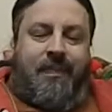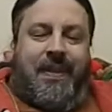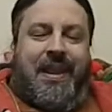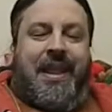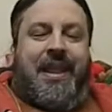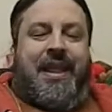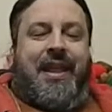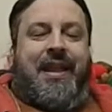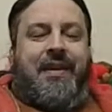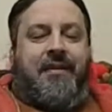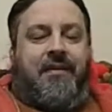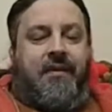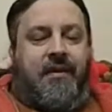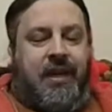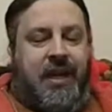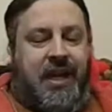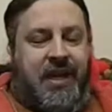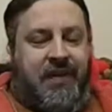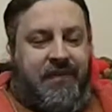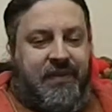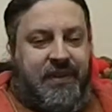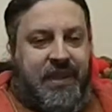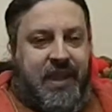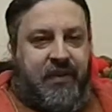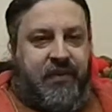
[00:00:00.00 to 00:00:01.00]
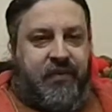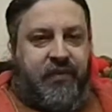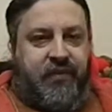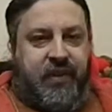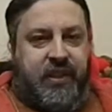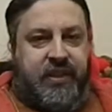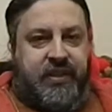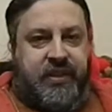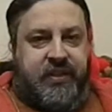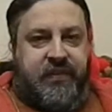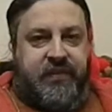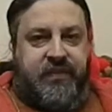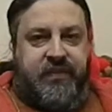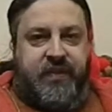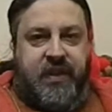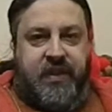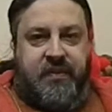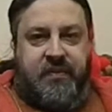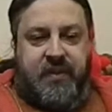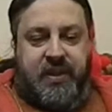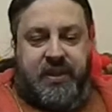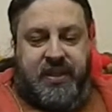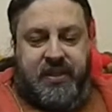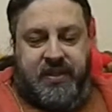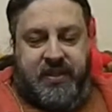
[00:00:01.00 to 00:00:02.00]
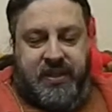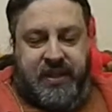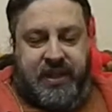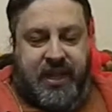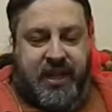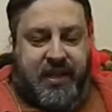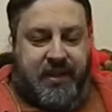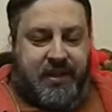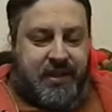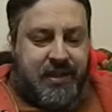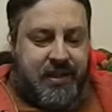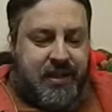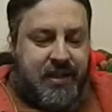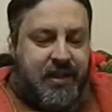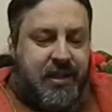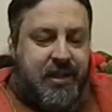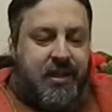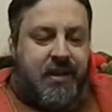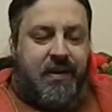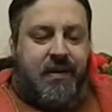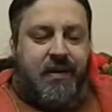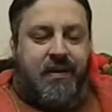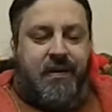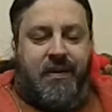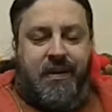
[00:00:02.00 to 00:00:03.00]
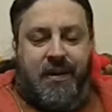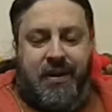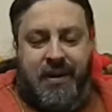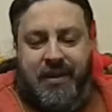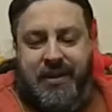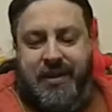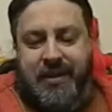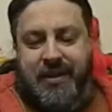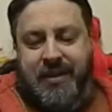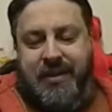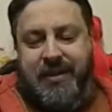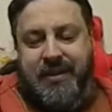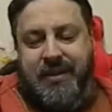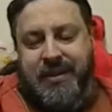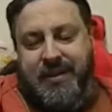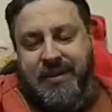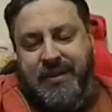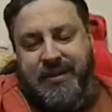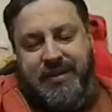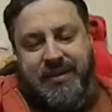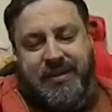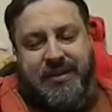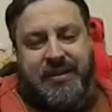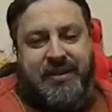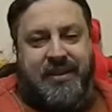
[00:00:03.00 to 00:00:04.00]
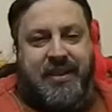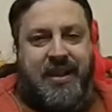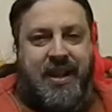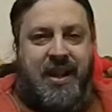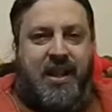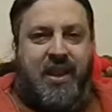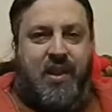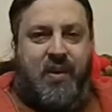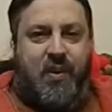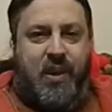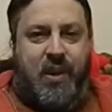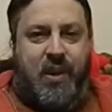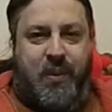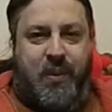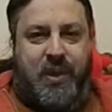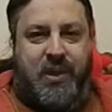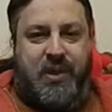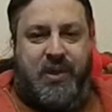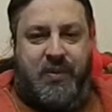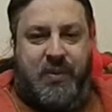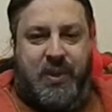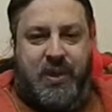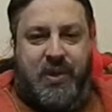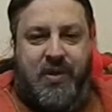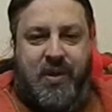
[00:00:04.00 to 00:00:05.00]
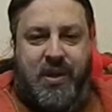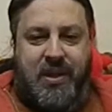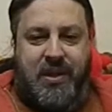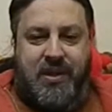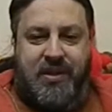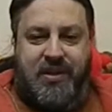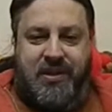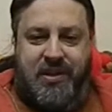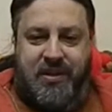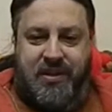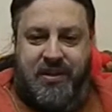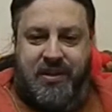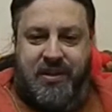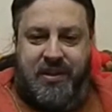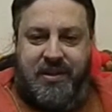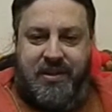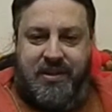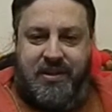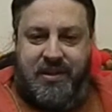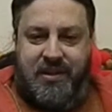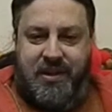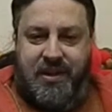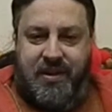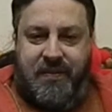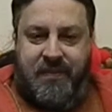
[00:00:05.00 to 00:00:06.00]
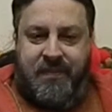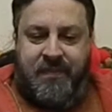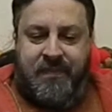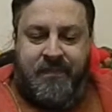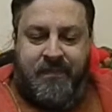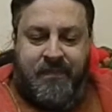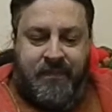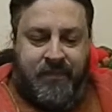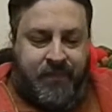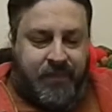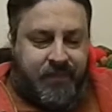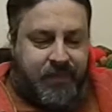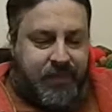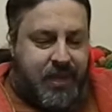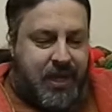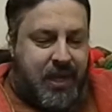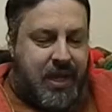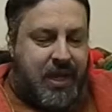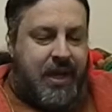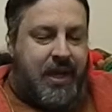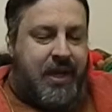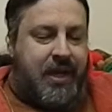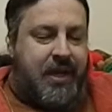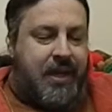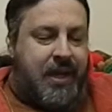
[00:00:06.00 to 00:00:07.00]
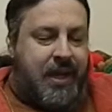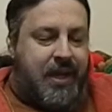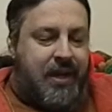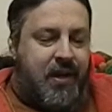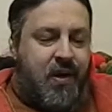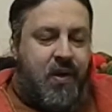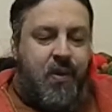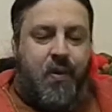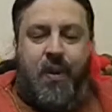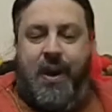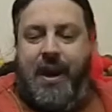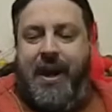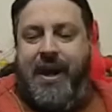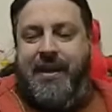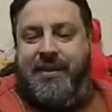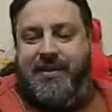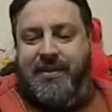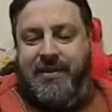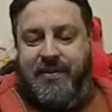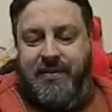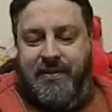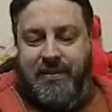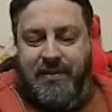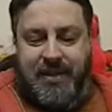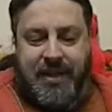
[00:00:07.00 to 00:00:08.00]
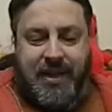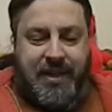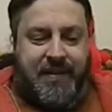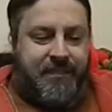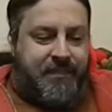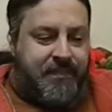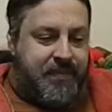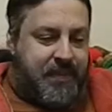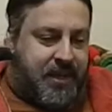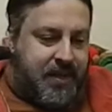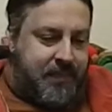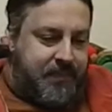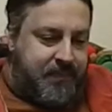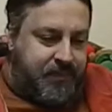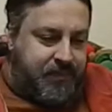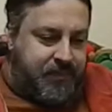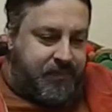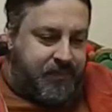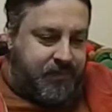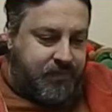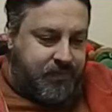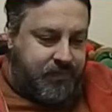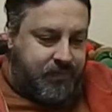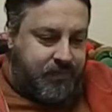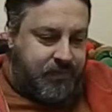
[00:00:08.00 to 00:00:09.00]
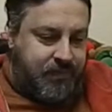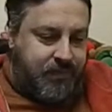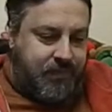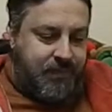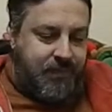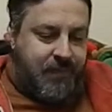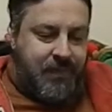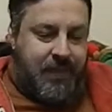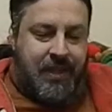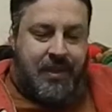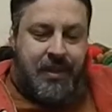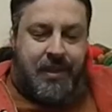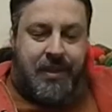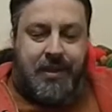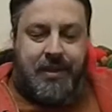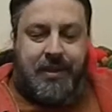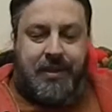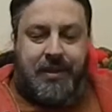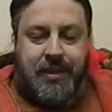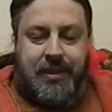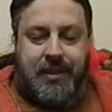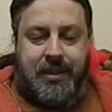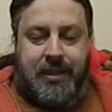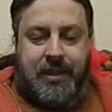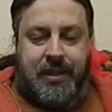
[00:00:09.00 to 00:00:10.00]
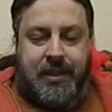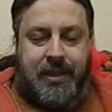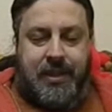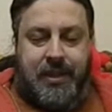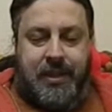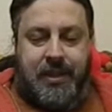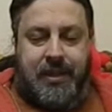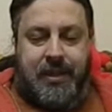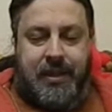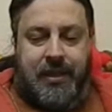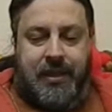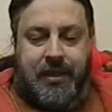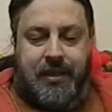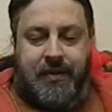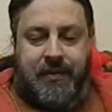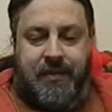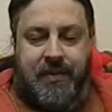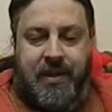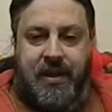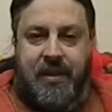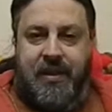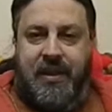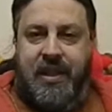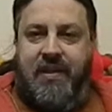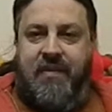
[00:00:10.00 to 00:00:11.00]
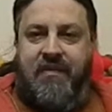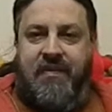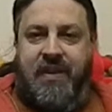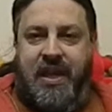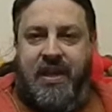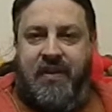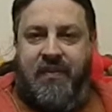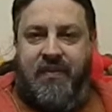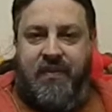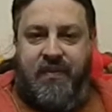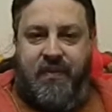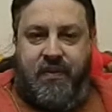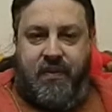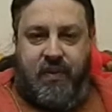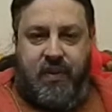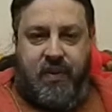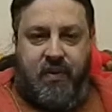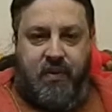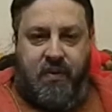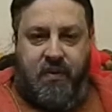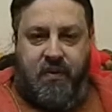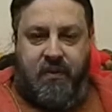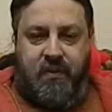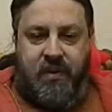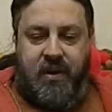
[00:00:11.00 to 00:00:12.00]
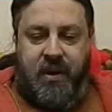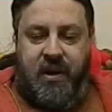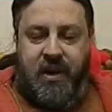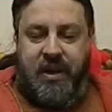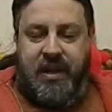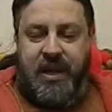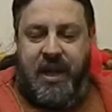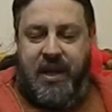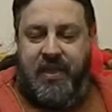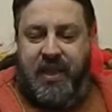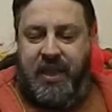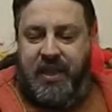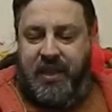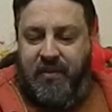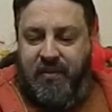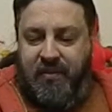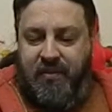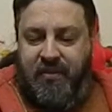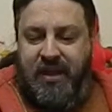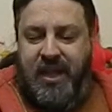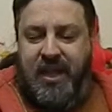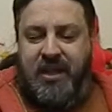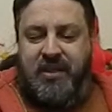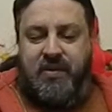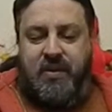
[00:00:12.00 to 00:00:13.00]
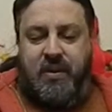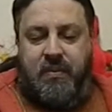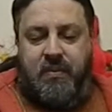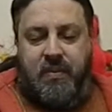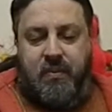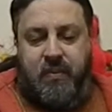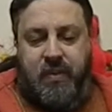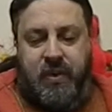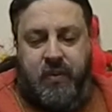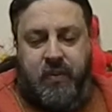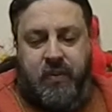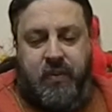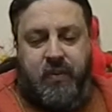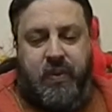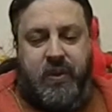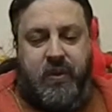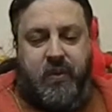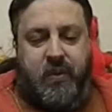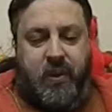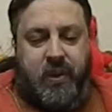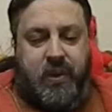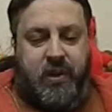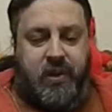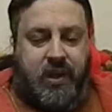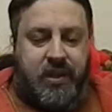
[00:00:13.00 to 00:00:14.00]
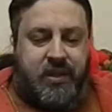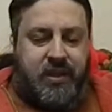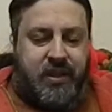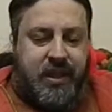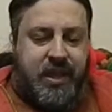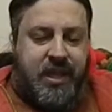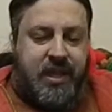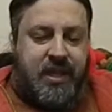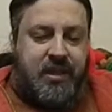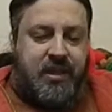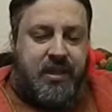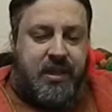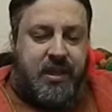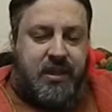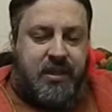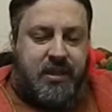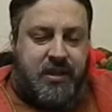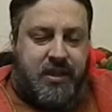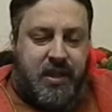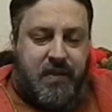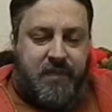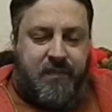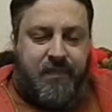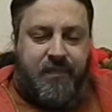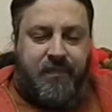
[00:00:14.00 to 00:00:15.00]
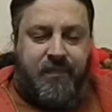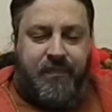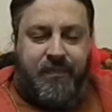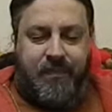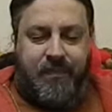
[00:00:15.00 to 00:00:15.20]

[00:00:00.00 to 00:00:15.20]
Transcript: And we're having that freezing fun once again. So, it's kind of the winter's been going this year. This year. Uh, I know why it's doing that, but uh, I'll leave that for the Aura vlog. I think the, that's what we're working on today, is that,